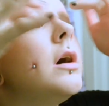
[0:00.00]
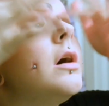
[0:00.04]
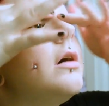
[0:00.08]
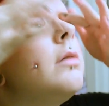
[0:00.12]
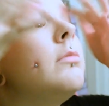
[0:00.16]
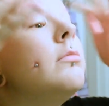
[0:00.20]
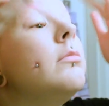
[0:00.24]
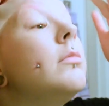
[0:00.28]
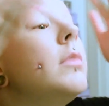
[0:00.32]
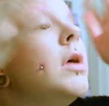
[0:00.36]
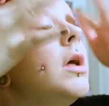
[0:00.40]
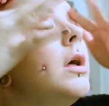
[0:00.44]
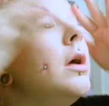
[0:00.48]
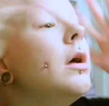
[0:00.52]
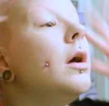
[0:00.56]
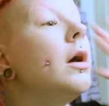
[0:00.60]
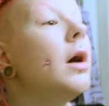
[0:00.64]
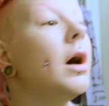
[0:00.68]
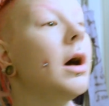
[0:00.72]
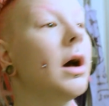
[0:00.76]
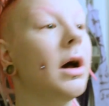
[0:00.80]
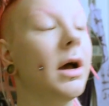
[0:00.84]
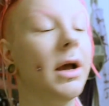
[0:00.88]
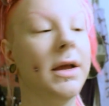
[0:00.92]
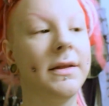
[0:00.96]
Um,
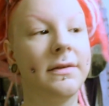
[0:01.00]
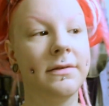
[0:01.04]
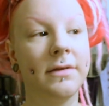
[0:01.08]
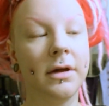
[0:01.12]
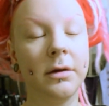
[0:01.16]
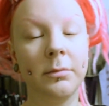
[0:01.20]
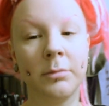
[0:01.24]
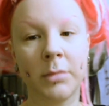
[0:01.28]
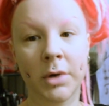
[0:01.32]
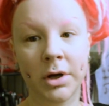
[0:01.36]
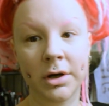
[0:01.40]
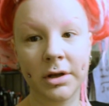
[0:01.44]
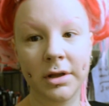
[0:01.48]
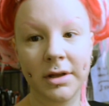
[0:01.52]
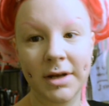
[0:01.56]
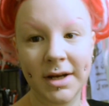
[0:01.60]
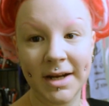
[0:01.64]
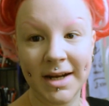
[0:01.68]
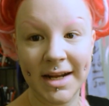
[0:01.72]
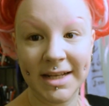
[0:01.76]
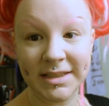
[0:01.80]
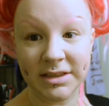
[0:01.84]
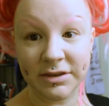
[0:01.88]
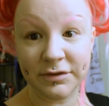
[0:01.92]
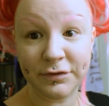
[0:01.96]
it's not
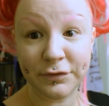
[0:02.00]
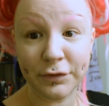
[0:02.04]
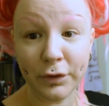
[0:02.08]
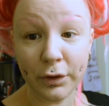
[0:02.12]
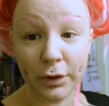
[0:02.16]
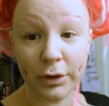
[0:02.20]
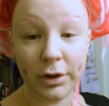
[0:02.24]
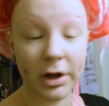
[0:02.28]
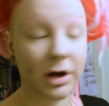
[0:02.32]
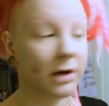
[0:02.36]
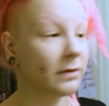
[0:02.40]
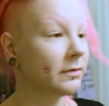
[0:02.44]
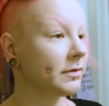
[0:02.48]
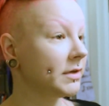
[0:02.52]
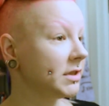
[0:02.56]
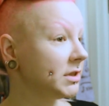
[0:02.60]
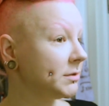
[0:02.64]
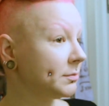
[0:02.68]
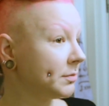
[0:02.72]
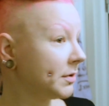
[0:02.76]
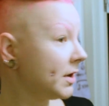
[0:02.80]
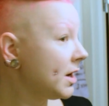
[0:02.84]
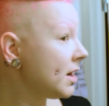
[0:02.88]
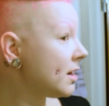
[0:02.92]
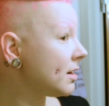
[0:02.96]
marketed as a full
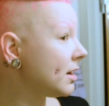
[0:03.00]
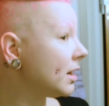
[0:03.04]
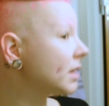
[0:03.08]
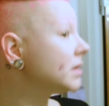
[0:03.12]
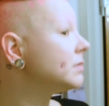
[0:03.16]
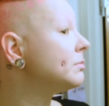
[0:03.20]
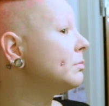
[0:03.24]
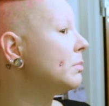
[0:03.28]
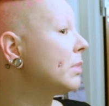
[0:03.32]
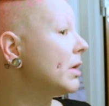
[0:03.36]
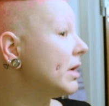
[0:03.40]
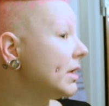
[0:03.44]
coverage product,